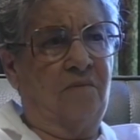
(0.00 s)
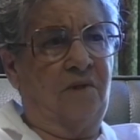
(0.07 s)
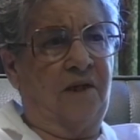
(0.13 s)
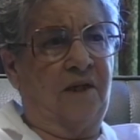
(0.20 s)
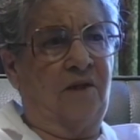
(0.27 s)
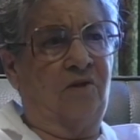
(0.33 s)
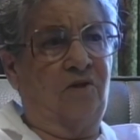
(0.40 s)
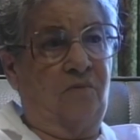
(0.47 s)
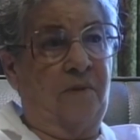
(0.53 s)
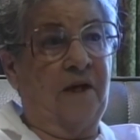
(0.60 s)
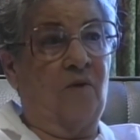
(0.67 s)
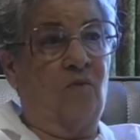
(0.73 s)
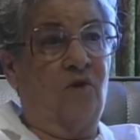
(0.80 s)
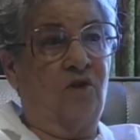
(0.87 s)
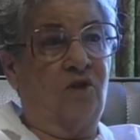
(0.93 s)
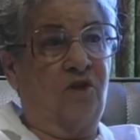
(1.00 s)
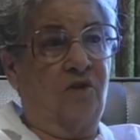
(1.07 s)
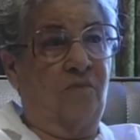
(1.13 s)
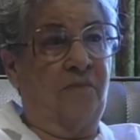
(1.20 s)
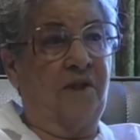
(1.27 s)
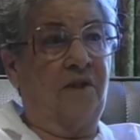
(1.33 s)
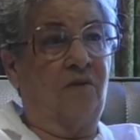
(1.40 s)
but I know it's about once
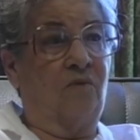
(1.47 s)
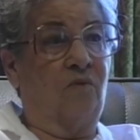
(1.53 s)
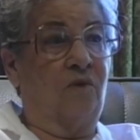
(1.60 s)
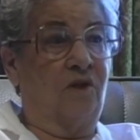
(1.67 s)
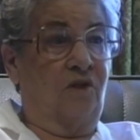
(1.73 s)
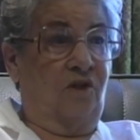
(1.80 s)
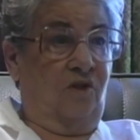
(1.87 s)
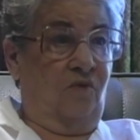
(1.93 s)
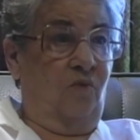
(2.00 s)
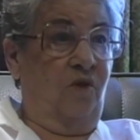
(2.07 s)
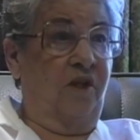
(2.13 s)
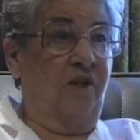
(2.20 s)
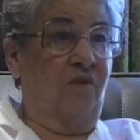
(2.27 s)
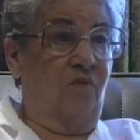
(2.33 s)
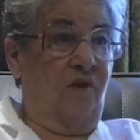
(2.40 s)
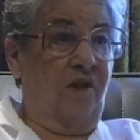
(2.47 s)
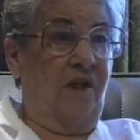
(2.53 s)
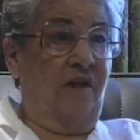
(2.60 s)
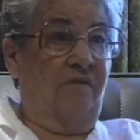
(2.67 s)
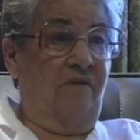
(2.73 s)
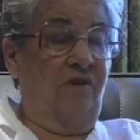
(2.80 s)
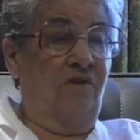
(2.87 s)
a meet once a week we'd
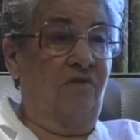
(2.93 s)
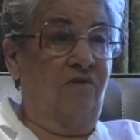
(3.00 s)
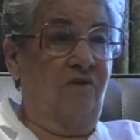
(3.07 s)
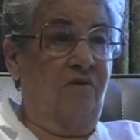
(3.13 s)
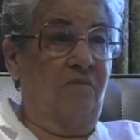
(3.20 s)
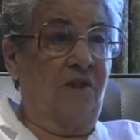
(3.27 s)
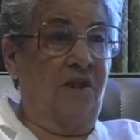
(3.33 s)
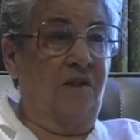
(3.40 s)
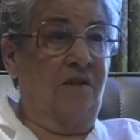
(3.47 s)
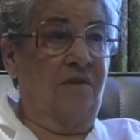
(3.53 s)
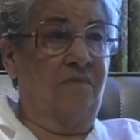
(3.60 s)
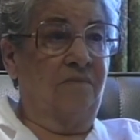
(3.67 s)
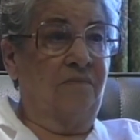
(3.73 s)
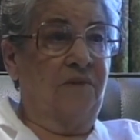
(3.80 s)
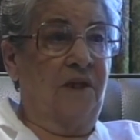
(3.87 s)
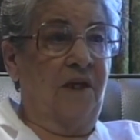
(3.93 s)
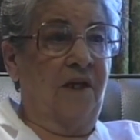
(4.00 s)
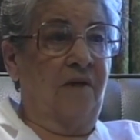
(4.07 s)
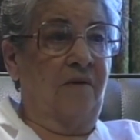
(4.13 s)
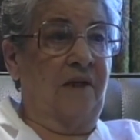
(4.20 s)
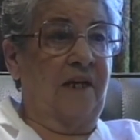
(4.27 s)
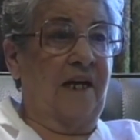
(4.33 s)
have a union meeting. What
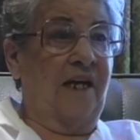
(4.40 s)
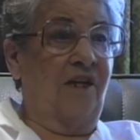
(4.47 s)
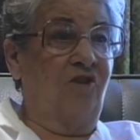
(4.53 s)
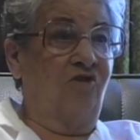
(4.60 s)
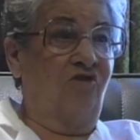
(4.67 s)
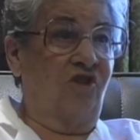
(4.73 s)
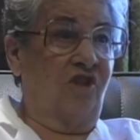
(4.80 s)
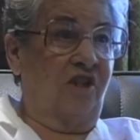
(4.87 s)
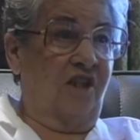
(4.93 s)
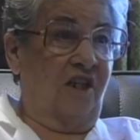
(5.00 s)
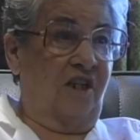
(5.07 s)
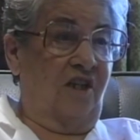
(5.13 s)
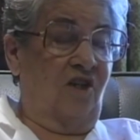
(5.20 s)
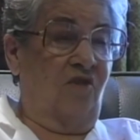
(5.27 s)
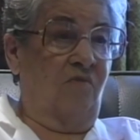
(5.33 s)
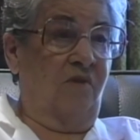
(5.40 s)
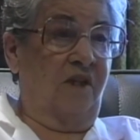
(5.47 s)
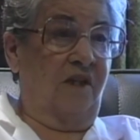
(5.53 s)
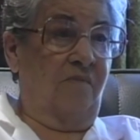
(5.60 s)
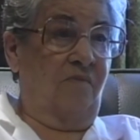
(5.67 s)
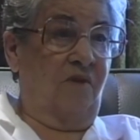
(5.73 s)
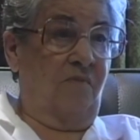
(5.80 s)
would happen? And I stay at home,
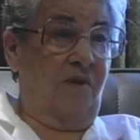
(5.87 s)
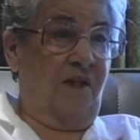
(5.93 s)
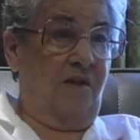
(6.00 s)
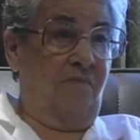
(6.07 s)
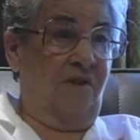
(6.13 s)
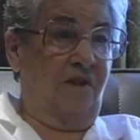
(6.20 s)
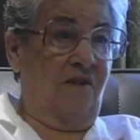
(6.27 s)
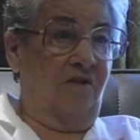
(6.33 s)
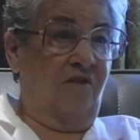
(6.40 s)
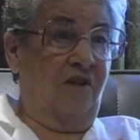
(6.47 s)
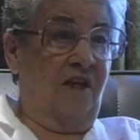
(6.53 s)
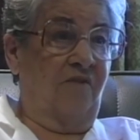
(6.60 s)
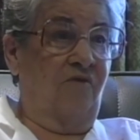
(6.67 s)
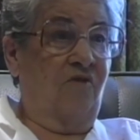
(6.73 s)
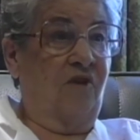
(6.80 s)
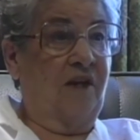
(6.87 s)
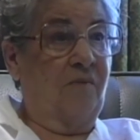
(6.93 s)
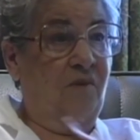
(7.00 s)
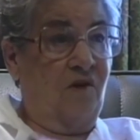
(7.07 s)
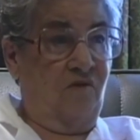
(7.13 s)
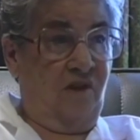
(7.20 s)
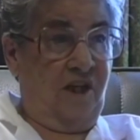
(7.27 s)
kept the babies, and looked after
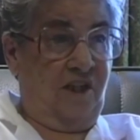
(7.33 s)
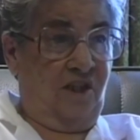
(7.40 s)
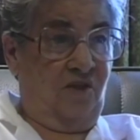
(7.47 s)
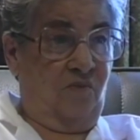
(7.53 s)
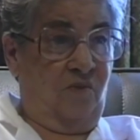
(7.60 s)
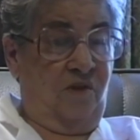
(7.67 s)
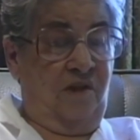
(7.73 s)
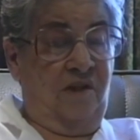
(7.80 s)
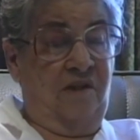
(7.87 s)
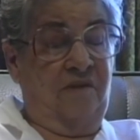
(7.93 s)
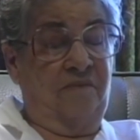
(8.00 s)
Grandma. Les went.